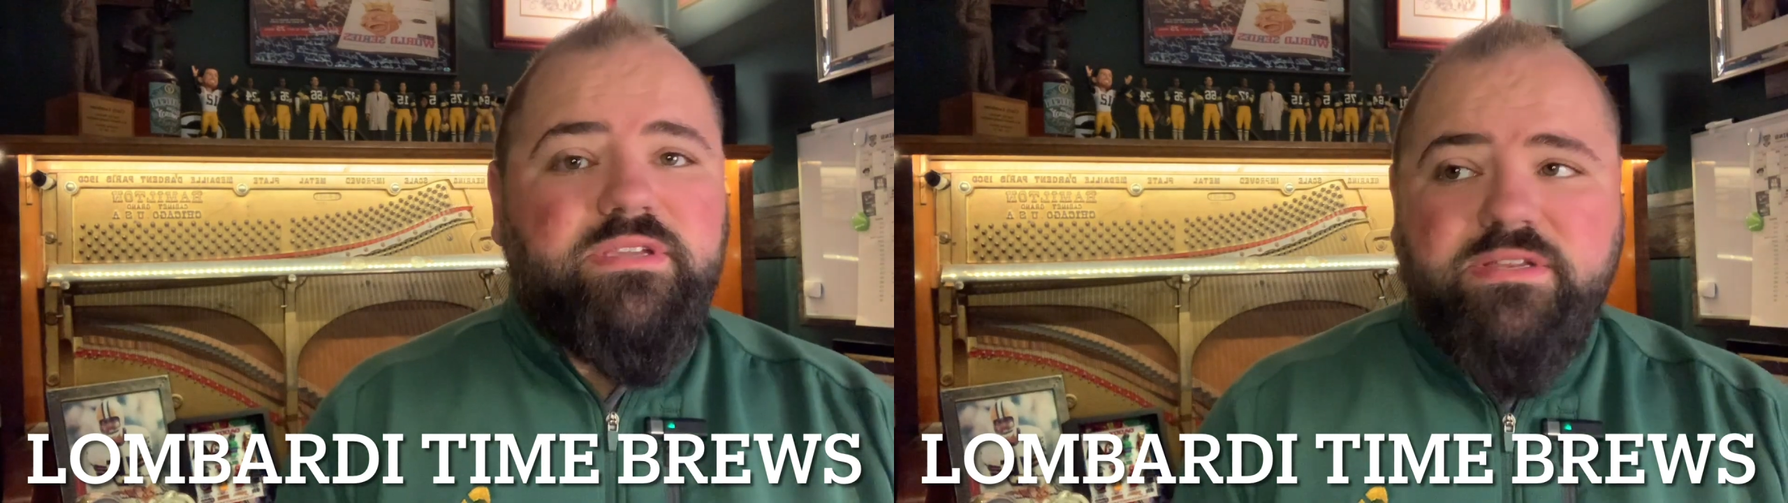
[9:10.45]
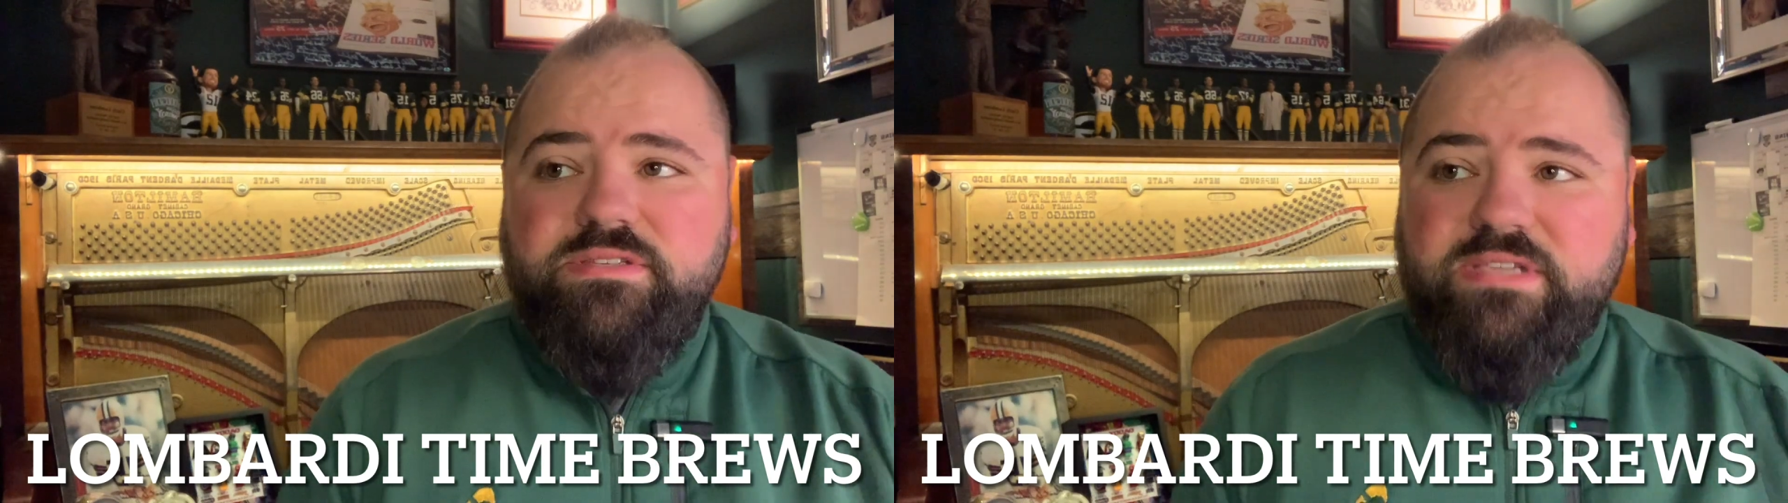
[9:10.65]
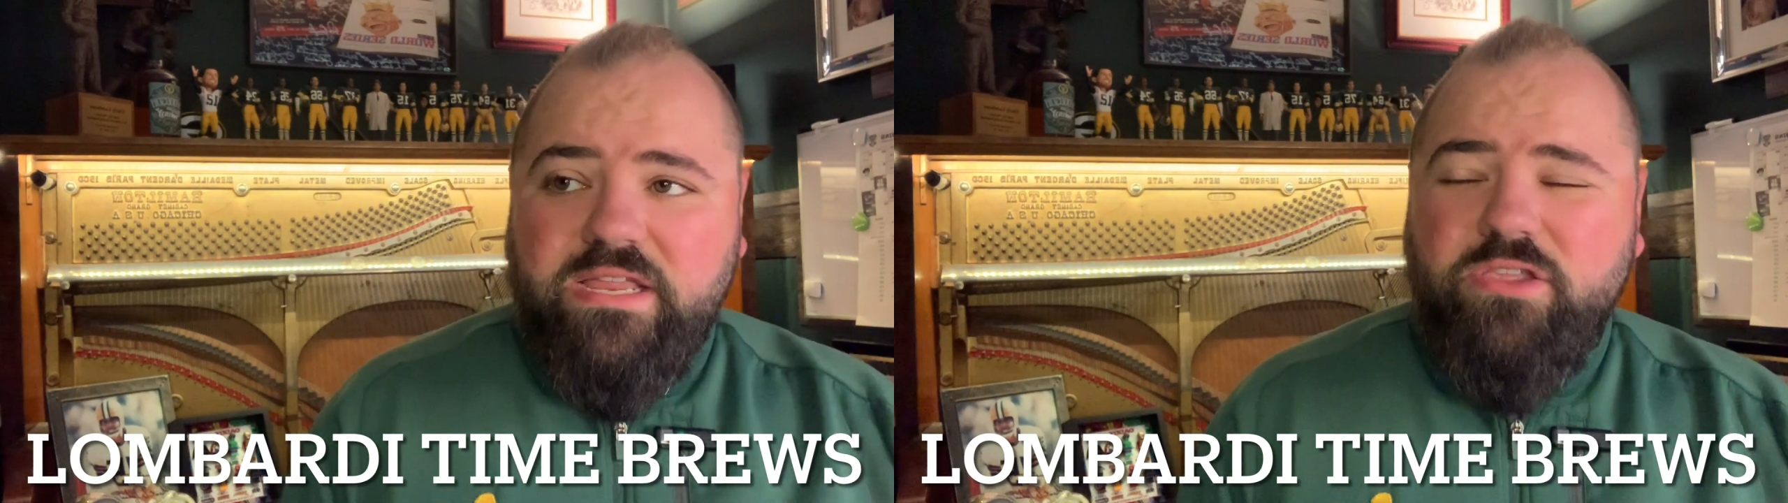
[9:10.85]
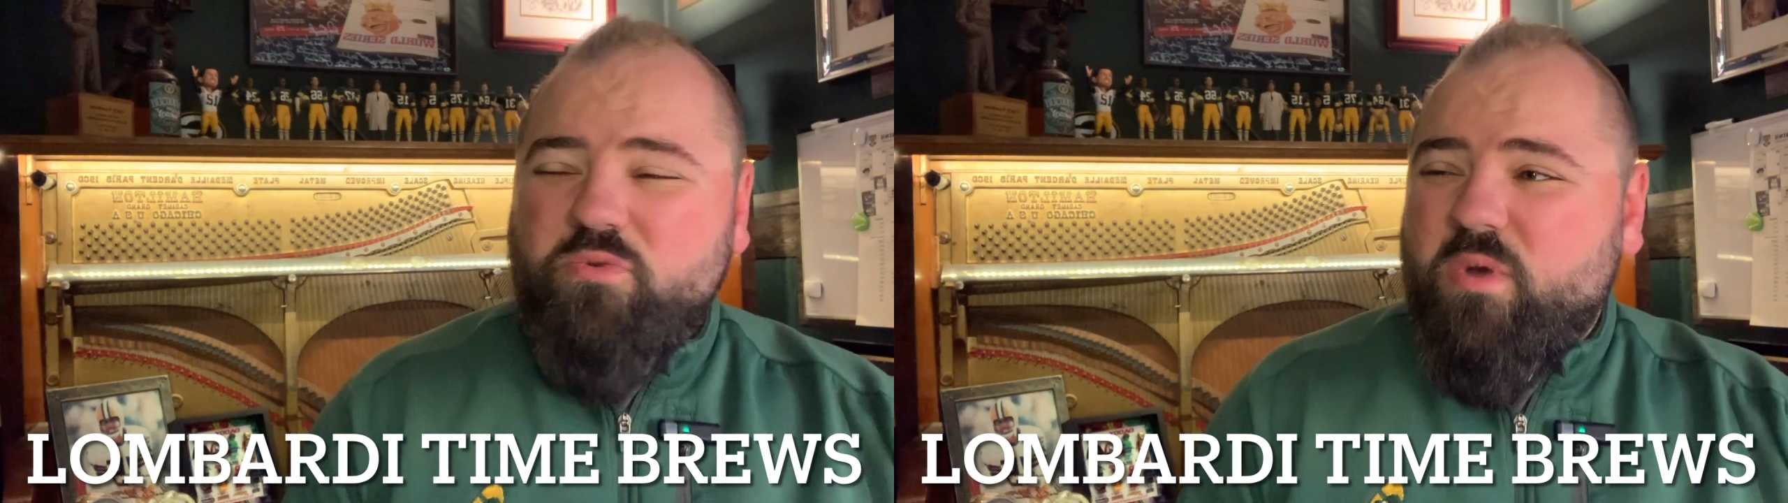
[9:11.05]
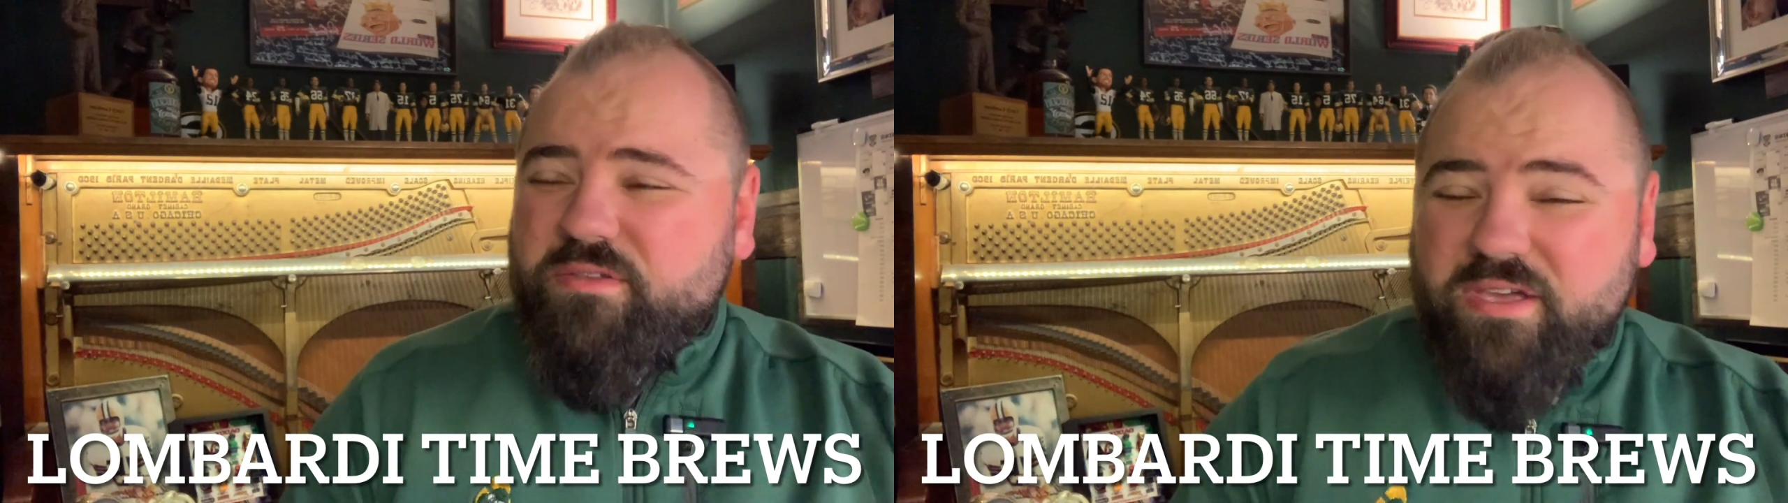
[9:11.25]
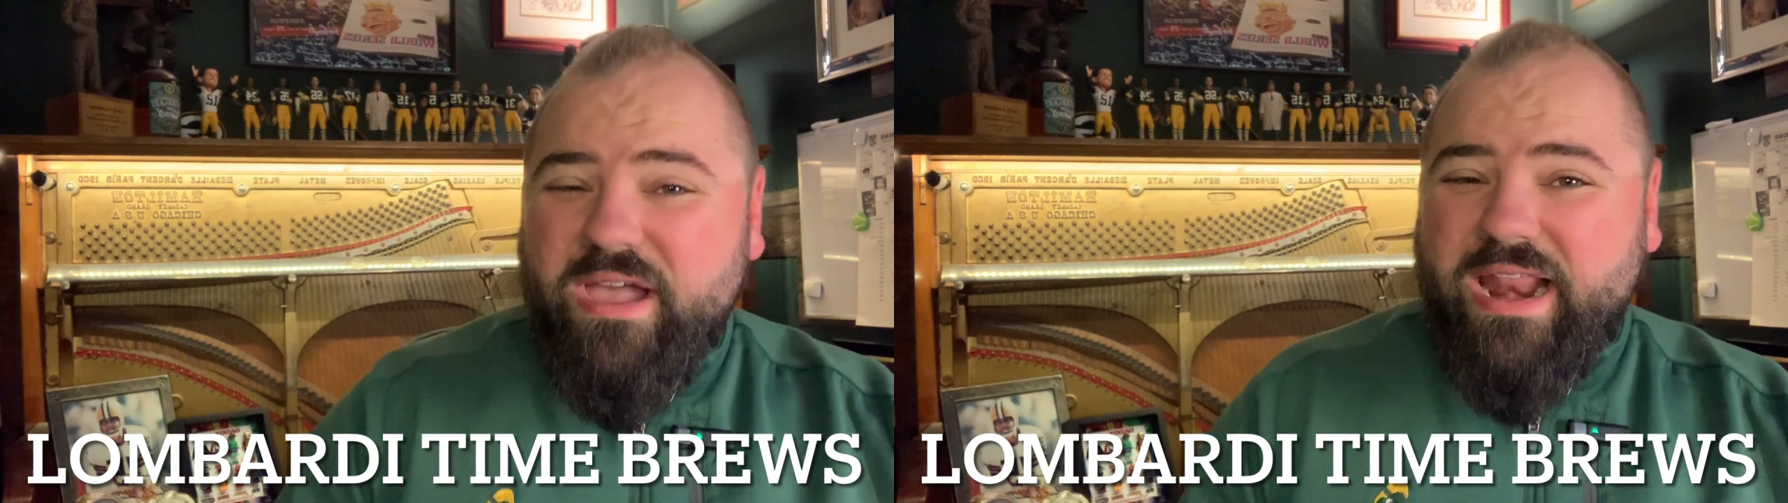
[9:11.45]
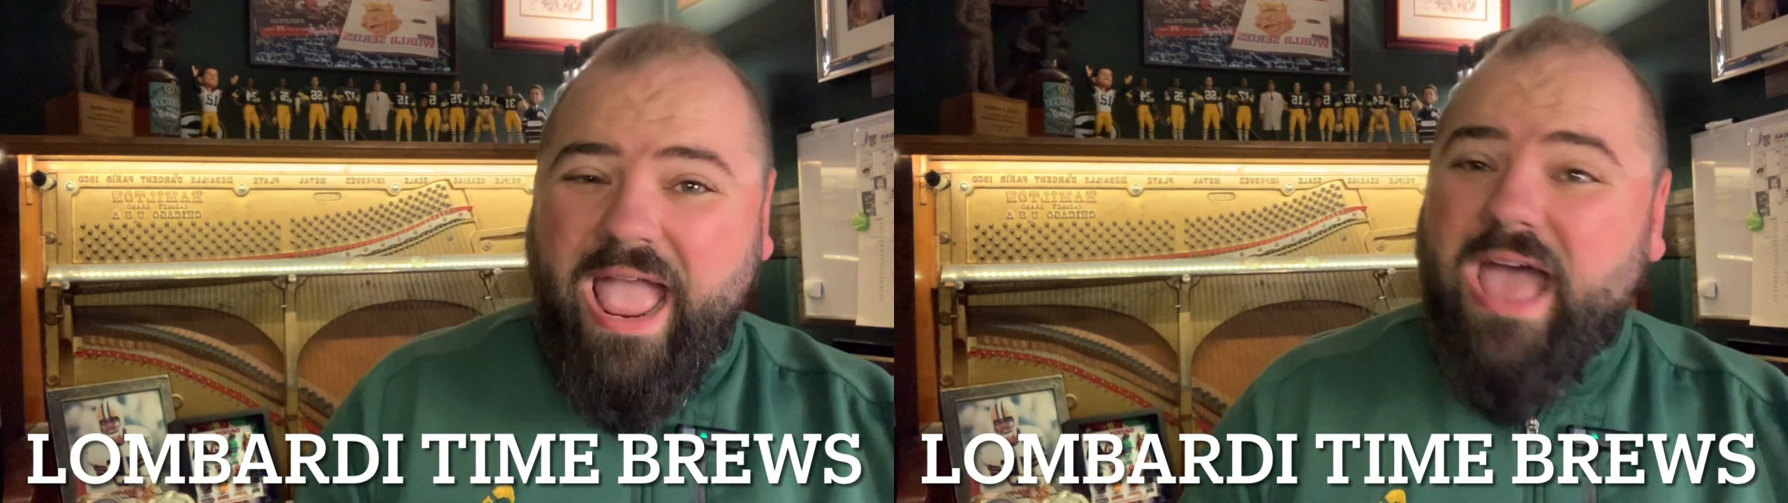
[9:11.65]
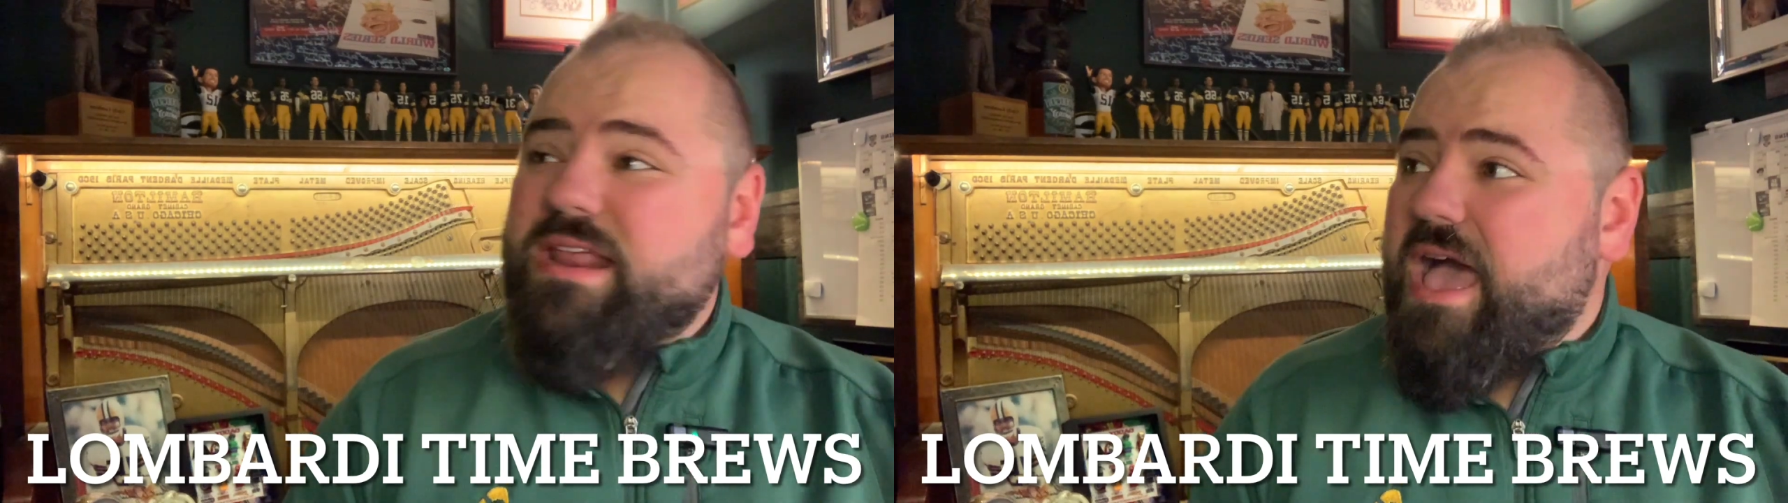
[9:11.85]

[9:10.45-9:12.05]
continue where they're kind of at,